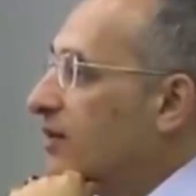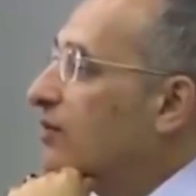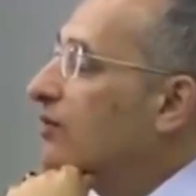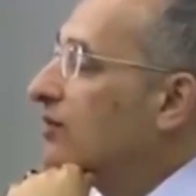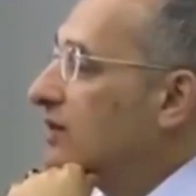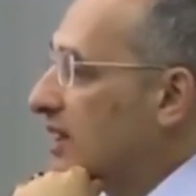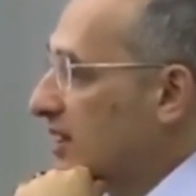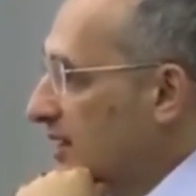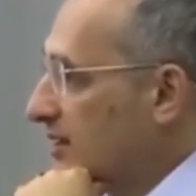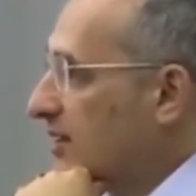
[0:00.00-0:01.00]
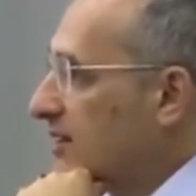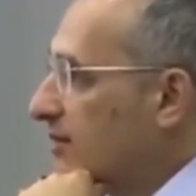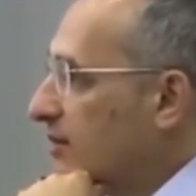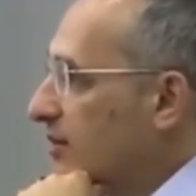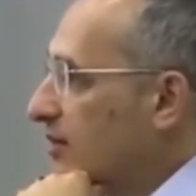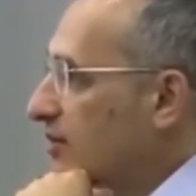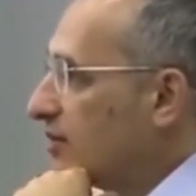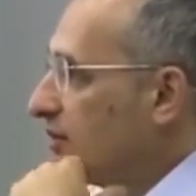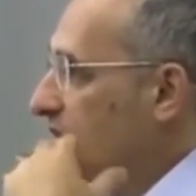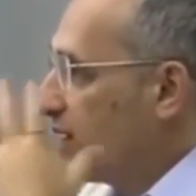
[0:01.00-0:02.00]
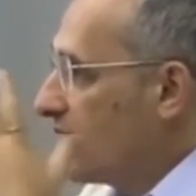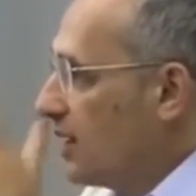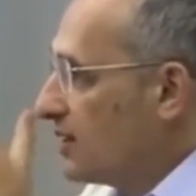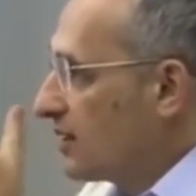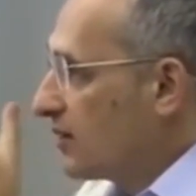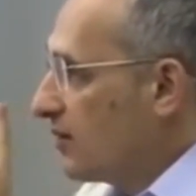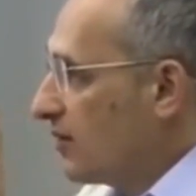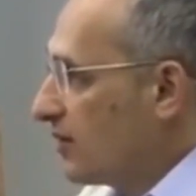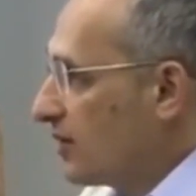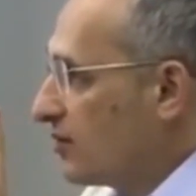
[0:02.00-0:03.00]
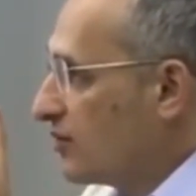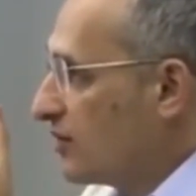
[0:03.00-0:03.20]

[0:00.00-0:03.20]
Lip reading: Do you agree with me that this sense of alienation exists?